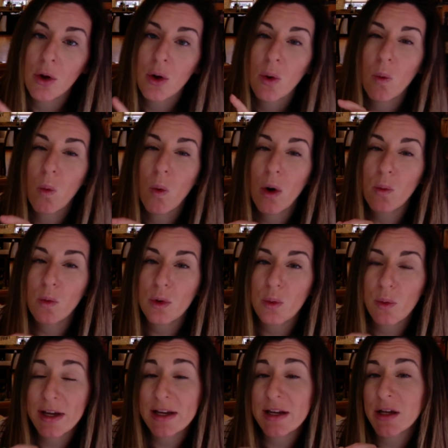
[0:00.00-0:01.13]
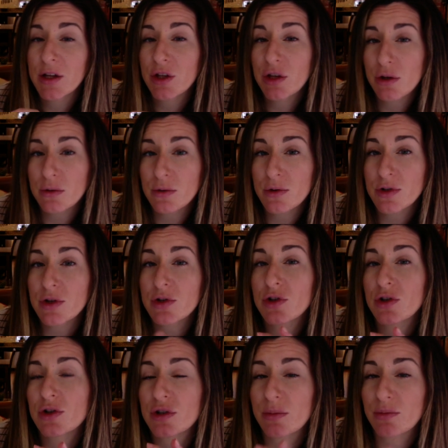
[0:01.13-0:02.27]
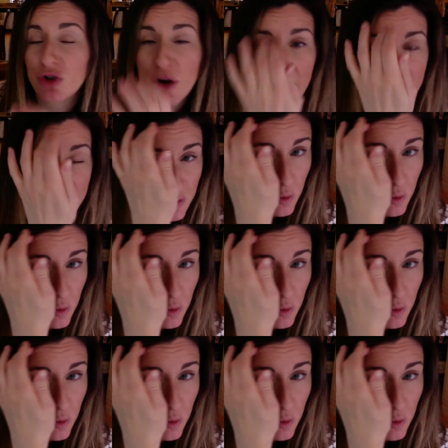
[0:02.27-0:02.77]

what would we use to subtract?